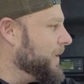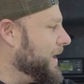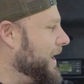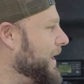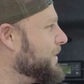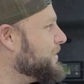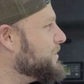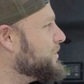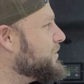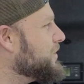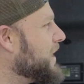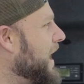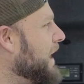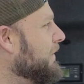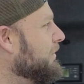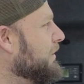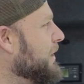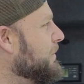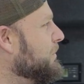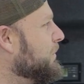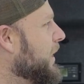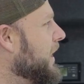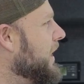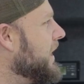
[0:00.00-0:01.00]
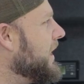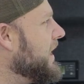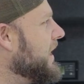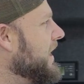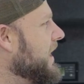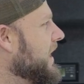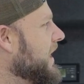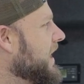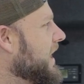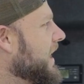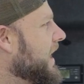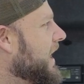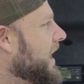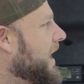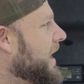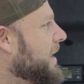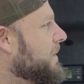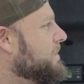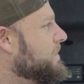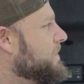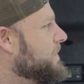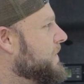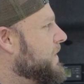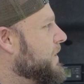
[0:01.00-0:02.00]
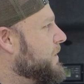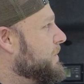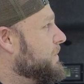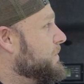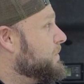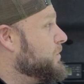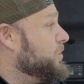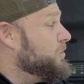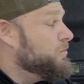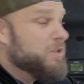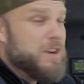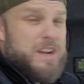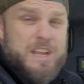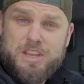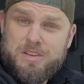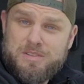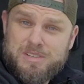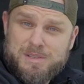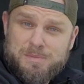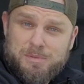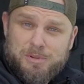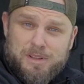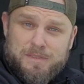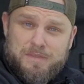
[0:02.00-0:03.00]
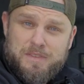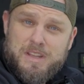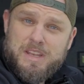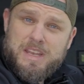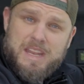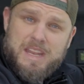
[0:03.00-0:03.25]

when I was traveling, but um, they're reusable if you